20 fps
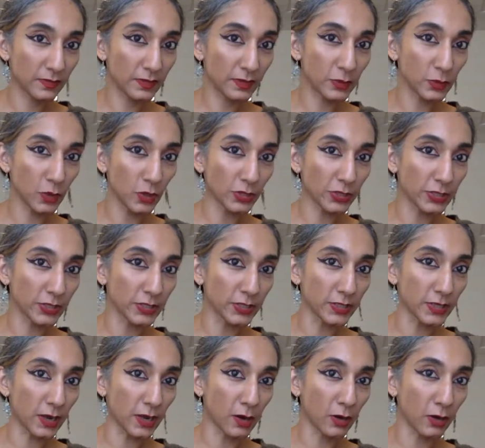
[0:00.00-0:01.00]
the
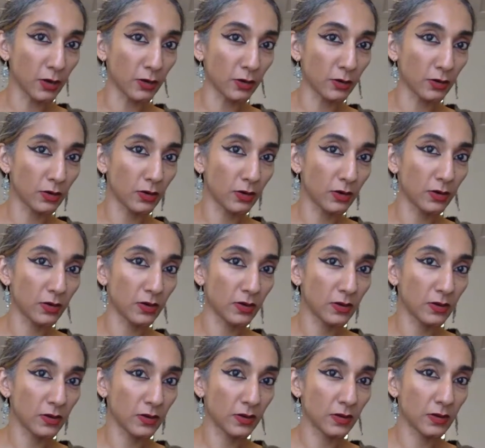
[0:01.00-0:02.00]
daughters are
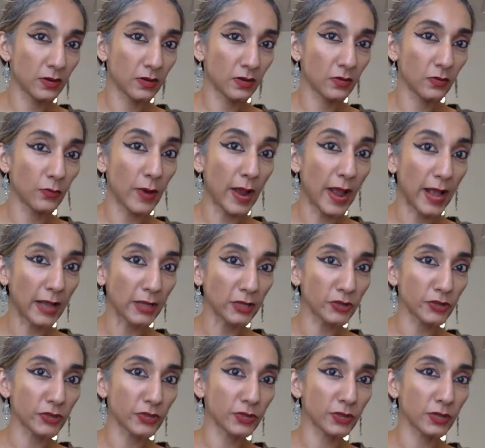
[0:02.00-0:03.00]

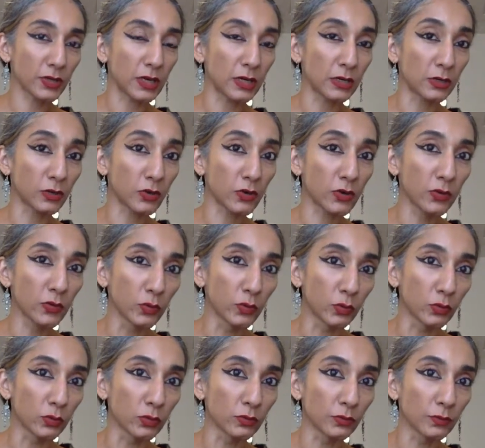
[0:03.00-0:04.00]
rash, are
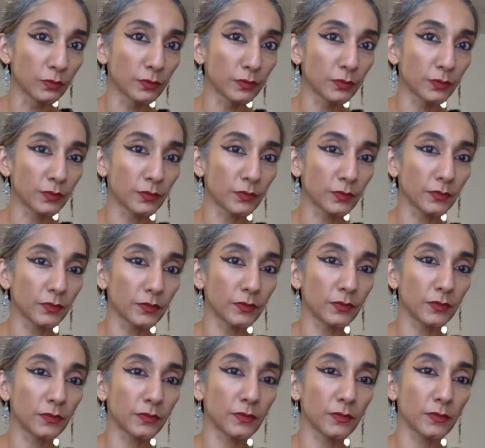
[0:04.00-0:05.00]
cruel,
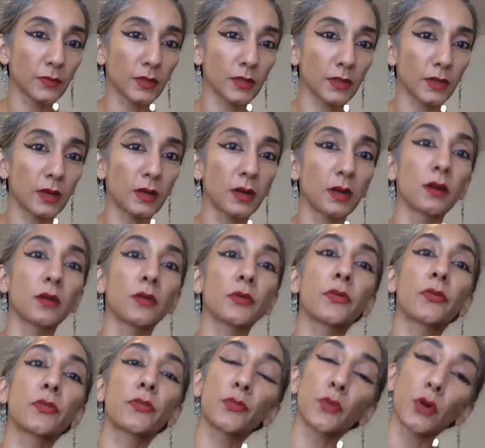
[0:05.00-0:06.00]
are
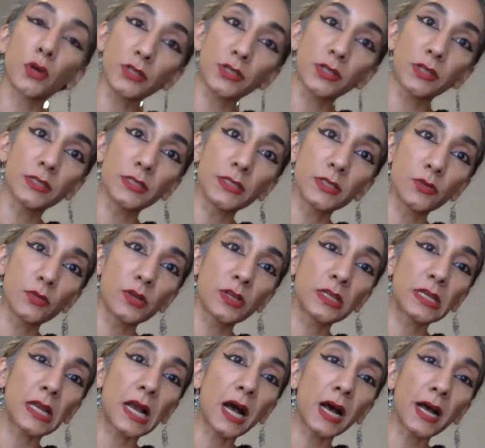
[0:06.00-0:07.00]
thoughtless or
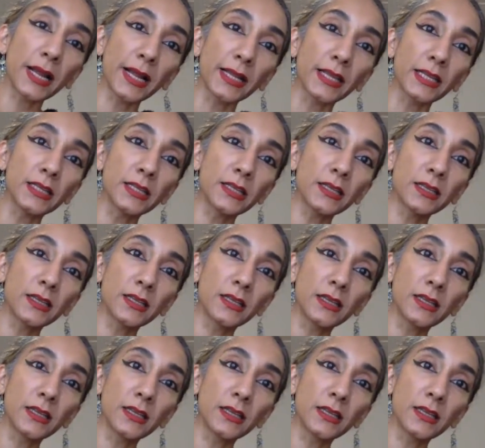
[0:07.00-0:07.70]
unkind,